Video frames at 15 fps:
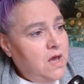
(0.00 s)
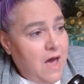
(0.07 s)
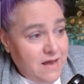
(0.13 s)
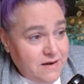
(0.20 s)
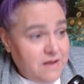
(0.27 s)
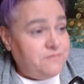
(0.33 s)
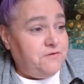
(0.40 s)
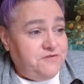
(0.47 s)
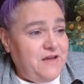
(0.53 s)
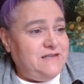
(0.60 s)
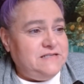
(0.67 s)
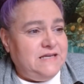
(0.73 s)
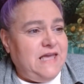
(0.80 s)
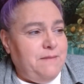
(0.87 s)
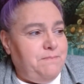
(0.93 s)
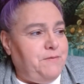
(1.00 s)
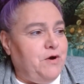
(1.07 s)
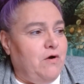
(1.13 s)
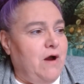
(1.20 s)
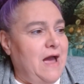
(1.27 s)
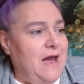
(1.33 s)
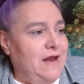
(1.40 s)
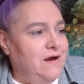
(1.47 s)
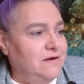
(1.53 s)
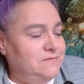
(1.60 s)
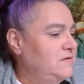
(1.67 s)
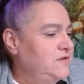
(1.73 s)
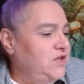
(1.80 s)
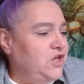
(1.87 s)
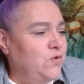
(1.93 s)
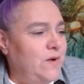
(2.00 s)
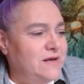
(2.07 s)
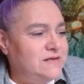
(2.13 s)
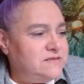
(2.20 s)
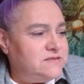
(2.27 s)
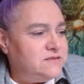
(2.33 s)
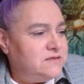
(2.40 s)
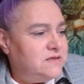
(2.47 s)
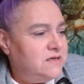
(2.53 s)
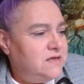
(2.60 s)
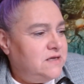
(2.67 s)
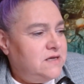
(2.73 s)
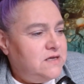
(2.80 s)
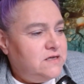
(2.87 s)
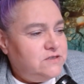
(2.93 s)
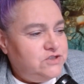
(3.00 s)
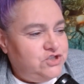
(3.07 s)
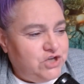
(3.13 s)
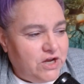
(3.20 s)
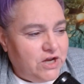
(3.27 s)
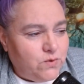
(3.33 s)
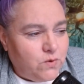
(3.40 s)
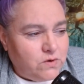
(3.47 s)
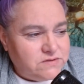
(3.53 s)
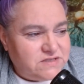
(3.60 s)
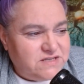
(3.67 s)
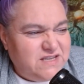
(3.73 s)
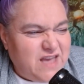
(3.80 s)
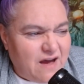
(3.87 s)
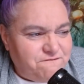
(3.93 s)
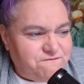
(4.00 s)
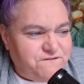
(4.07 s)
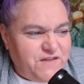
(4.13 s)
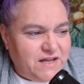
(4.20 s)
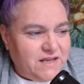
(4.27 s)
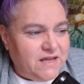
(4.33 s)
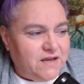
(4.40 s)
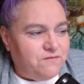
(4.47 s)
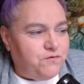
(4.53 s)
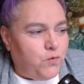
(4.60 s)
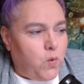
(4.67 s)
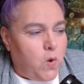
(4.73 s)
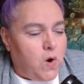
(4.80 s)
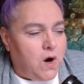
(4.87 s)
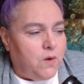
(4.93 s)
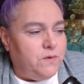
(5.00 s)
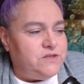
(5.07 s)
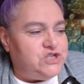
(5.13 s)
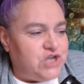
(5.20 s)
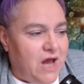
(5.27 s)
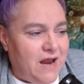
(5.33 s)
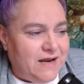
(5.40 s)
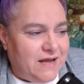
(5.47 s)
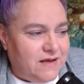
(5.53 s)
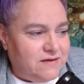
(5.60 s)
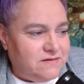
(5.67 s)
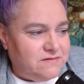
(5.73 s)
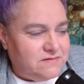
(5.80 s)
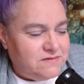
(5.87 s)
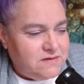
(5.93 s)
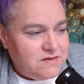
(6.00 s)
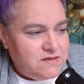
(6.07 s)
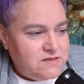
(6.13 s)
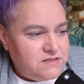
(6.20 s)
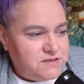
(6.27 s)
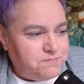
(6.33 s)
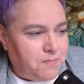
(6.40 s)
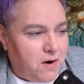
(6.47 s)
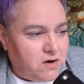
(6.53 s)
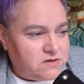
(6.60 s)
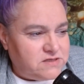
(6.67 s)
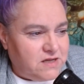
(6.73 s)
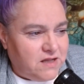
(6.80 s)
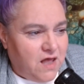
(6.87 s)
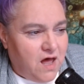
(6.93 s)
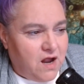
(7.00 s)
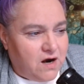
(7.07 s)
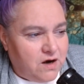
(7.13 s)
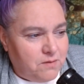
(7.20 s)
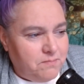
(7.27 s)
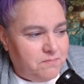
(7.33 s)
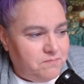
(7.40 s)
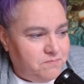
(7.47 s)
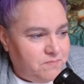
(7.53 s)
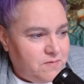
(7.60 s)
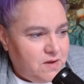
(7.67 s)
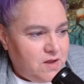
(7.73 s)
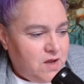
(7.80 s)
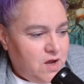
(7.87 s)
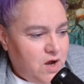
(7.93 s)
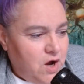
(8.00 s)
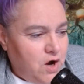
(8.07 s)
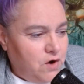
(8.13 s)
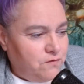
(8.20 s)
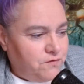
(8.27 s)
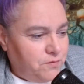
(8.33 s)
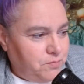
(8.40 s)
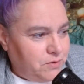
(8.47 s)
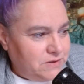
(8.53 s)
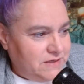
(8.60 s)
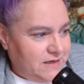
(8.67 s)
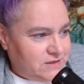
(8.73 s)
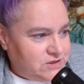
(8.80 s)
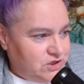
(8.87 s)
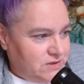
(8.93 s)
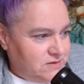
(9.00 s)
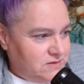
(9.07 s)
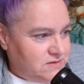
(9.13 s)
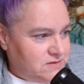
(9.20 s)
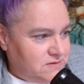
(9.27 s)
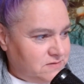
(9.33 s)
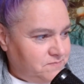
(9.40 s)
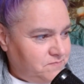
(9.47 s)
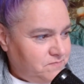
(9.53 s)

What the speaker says: Another thing to keep your eye on. The U.S. general's gut feeling of war with China sparks alarm over predictions.